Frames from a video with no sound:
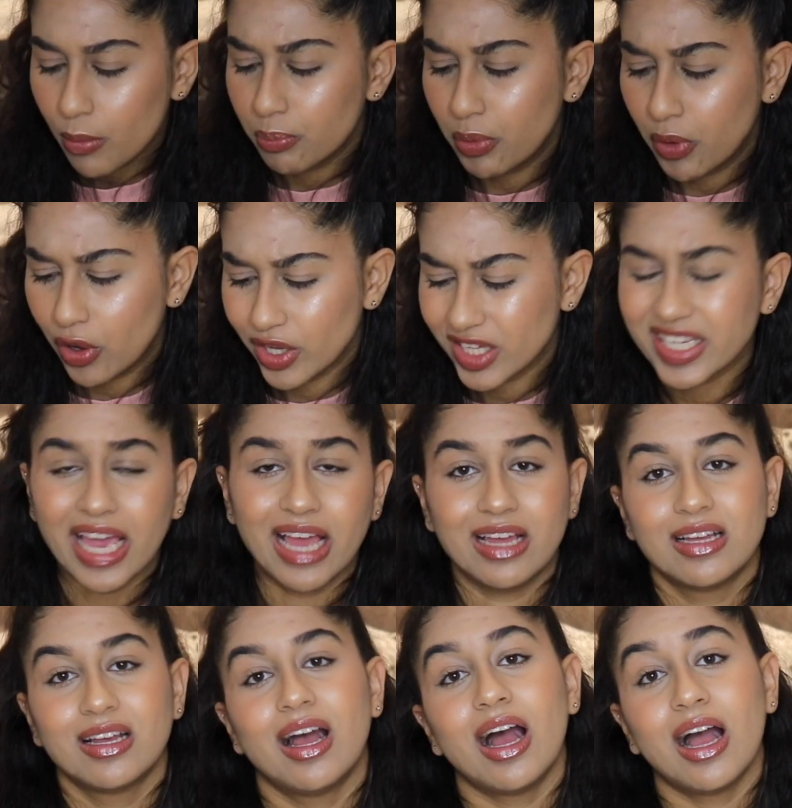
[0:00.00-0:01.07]
But yeah,
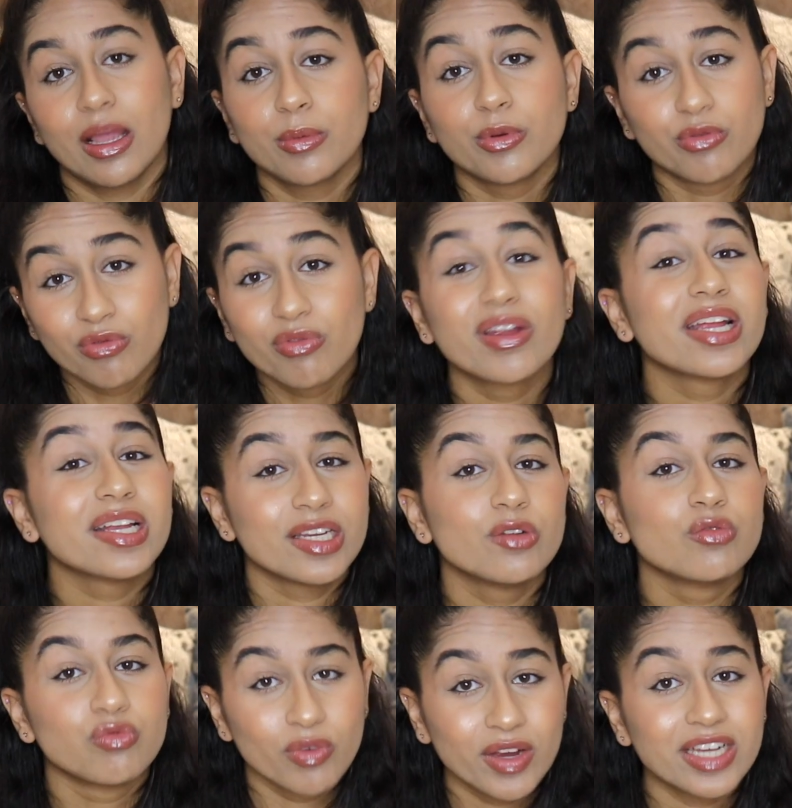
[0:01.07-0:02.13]
I would really
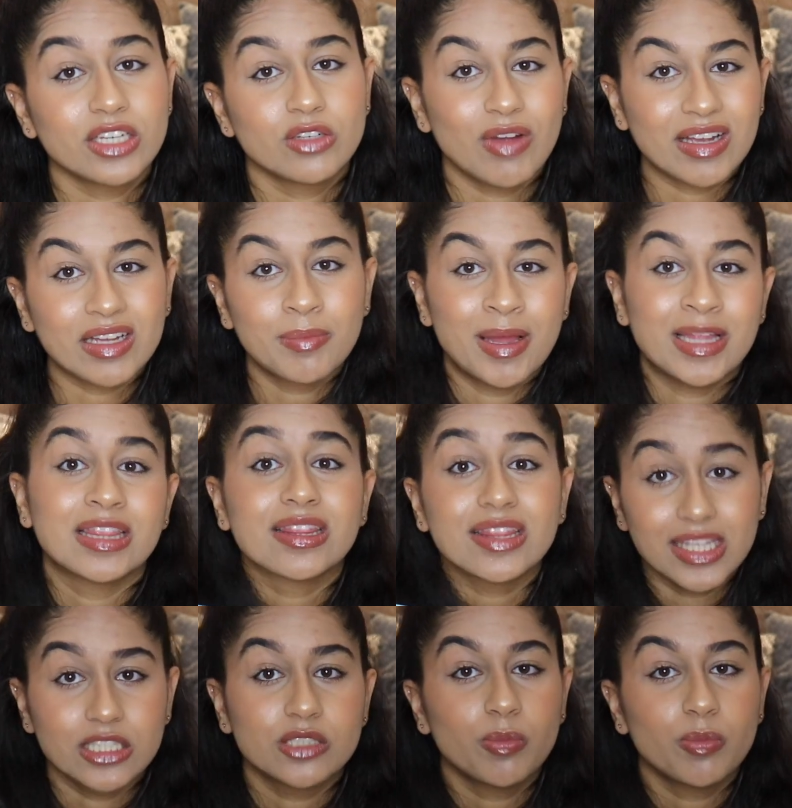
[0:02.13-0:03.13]
recommend this